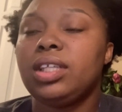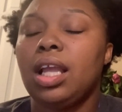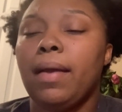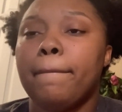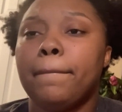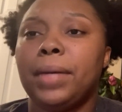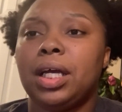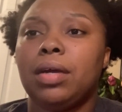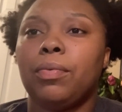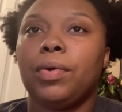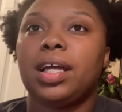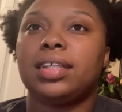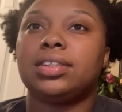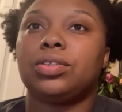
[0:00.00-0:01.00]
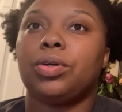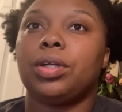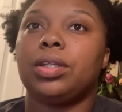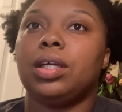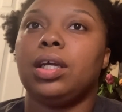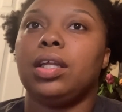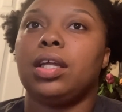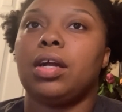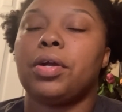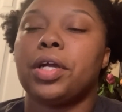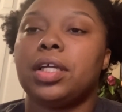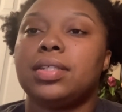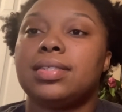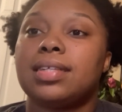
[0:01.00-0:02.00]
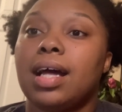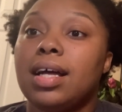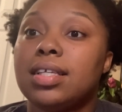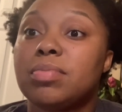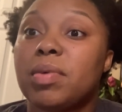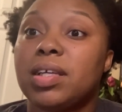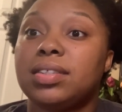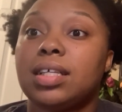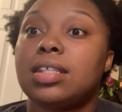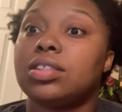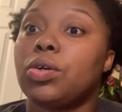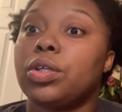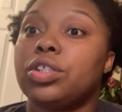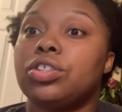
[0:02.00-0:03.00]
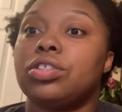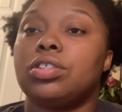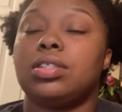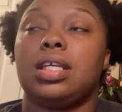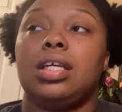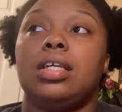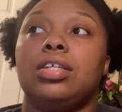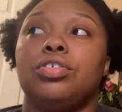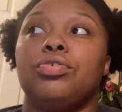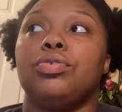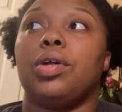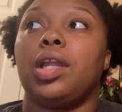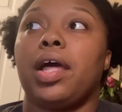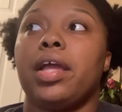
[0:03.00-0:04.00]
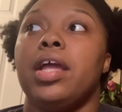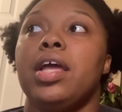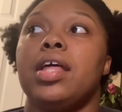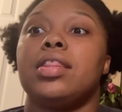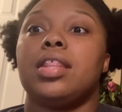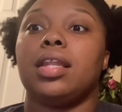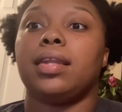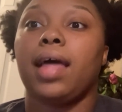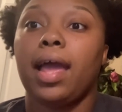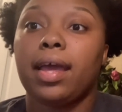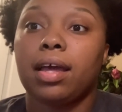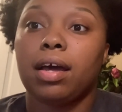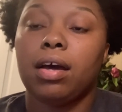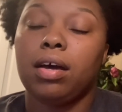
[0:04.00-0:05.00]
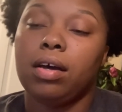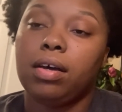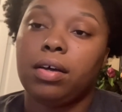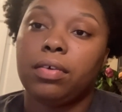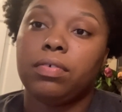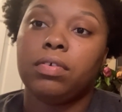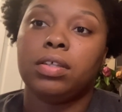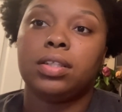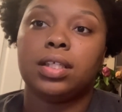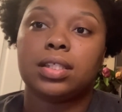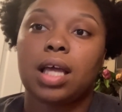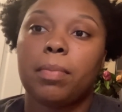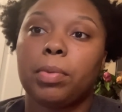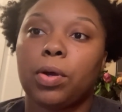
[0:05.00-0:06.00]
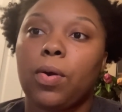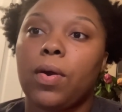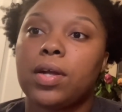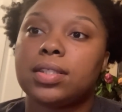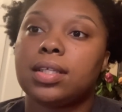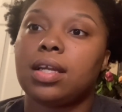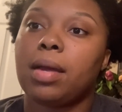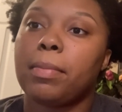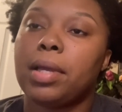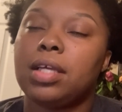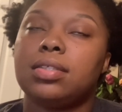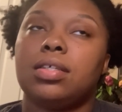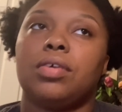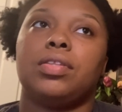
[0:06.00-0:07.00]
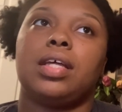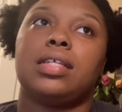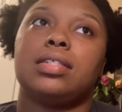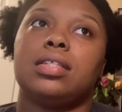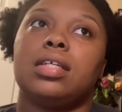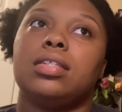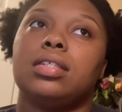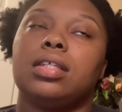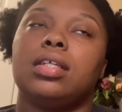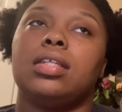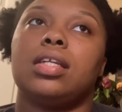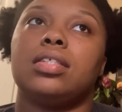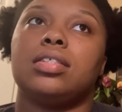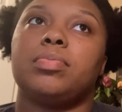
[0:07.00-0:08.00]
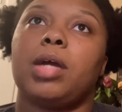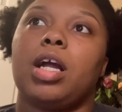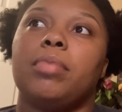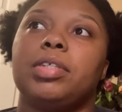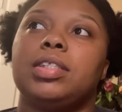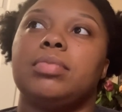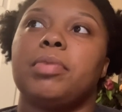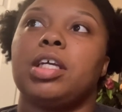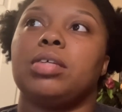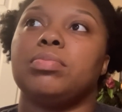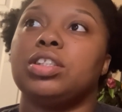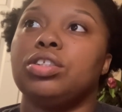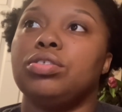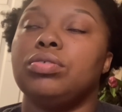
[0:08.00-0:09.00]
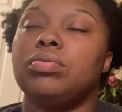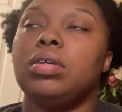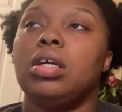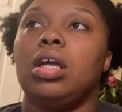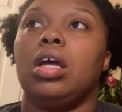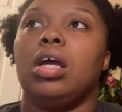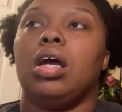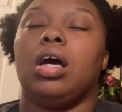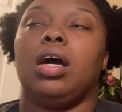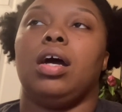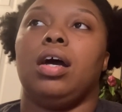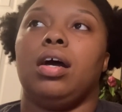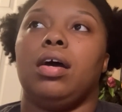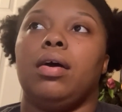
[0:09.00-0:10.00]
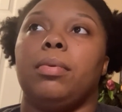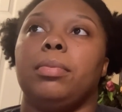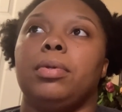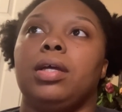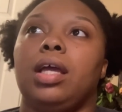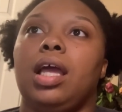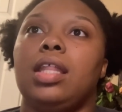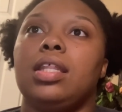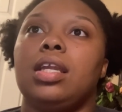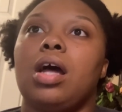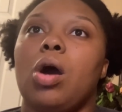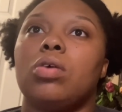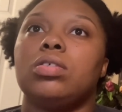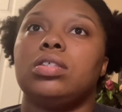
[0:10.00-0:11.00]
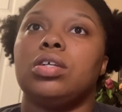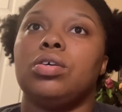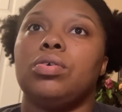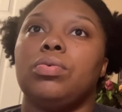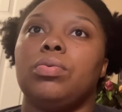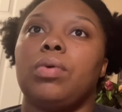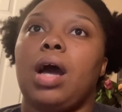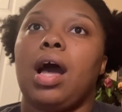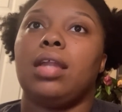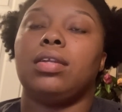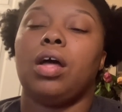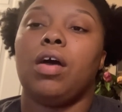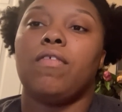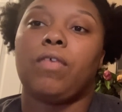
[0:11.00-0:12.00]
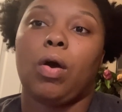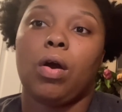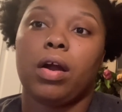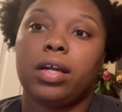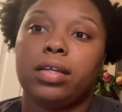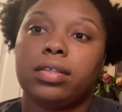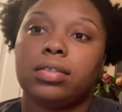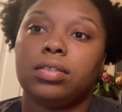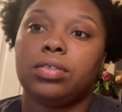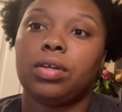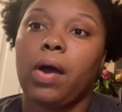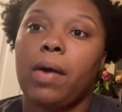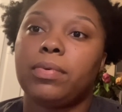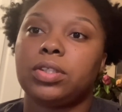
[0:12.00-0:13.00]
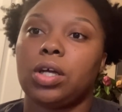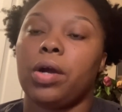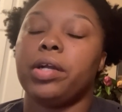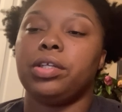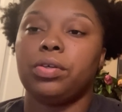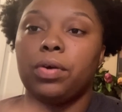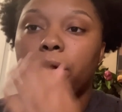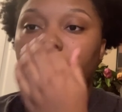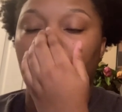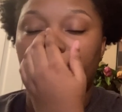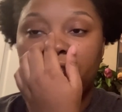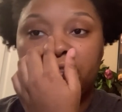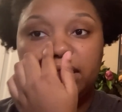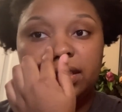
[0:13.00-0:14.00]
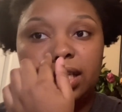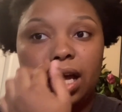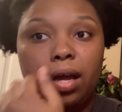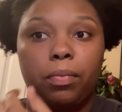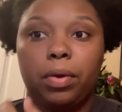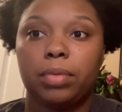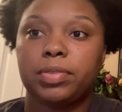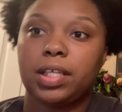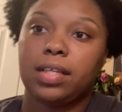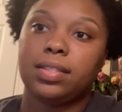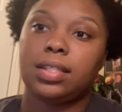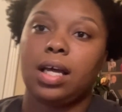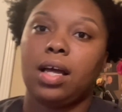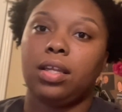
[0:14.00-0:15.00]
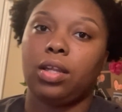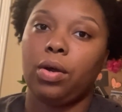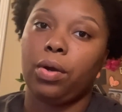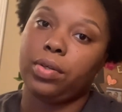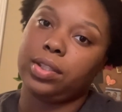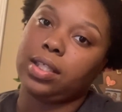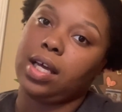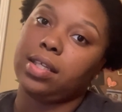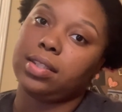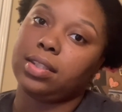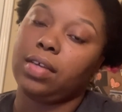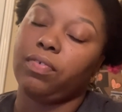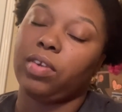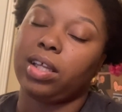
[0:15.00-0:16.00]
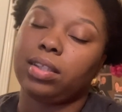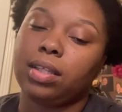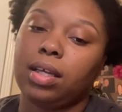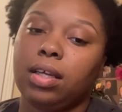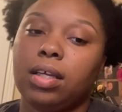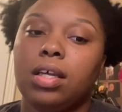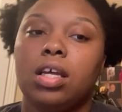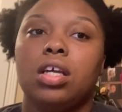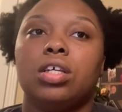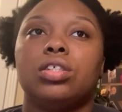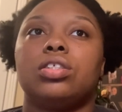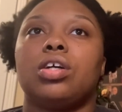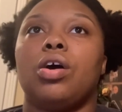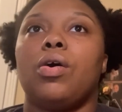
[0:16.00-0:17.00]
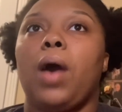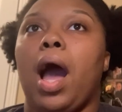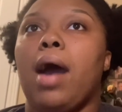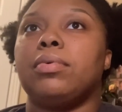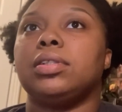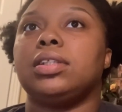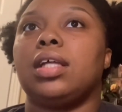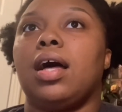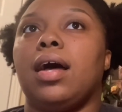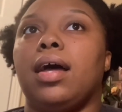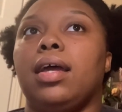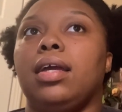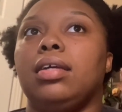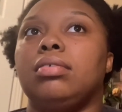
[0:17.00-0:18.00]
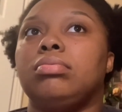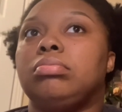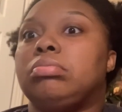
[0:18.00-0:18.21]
But when I started looking at Cricut Design Space, I started seeing, you know, like the lack of the type of cards that I make. So that's another thing that inspired me to make them too. And then I love art. You know, I was already doing graphic design, website design, logo design and stuff like that. So I was like,